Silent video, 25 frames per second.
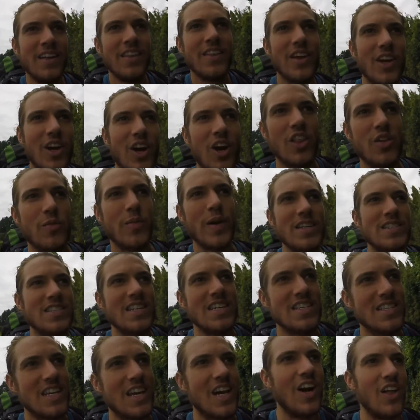They don't call them rest
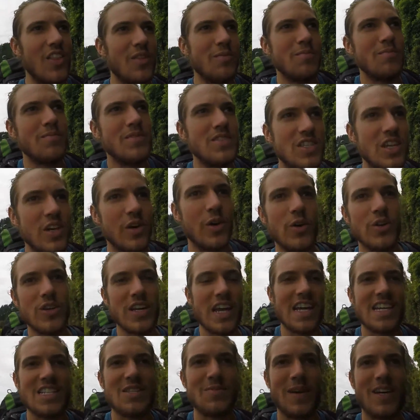days, they call them 0
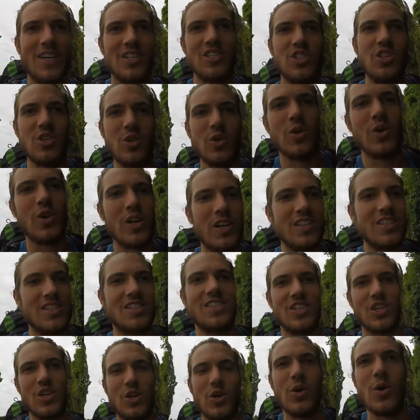days because you
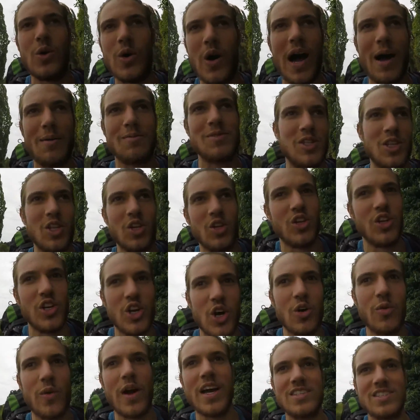do absolutely
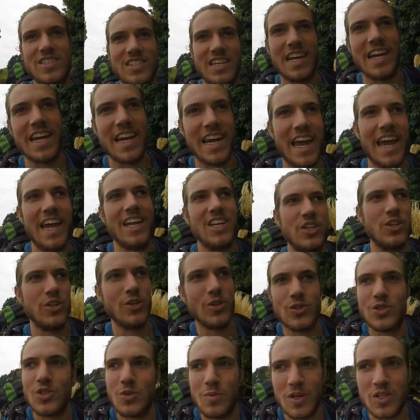no resting and you
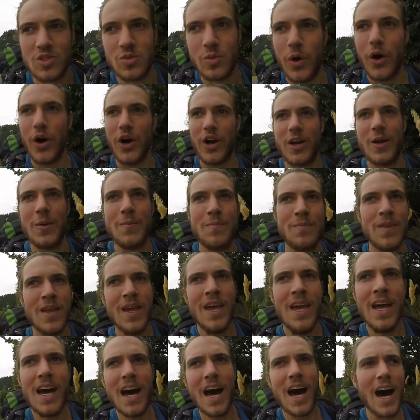do so much work.
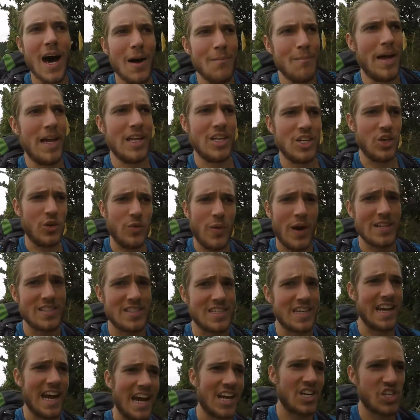And your
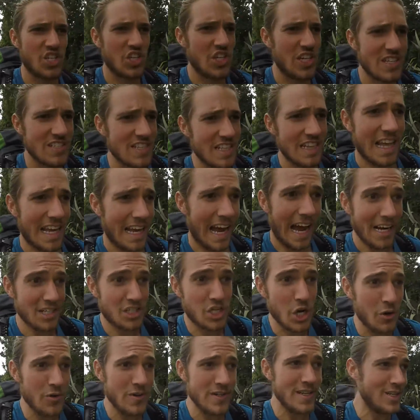resting actually isn't like, I
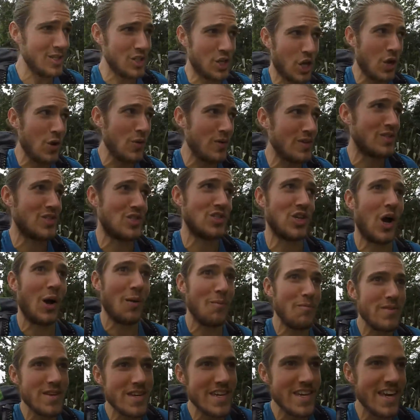turned into a
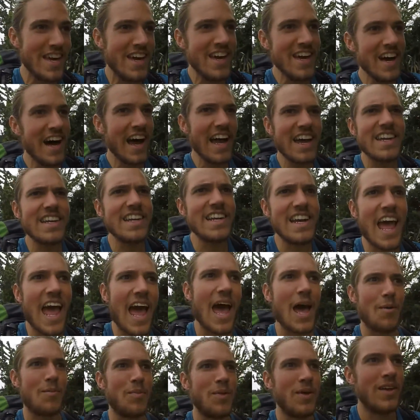zombie? I had a
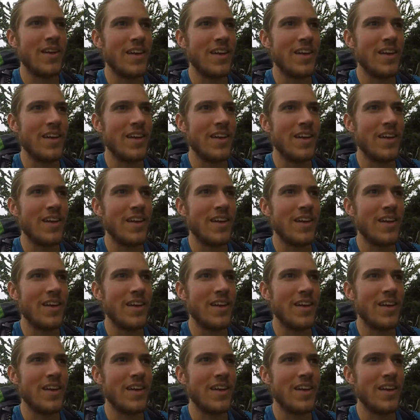nap.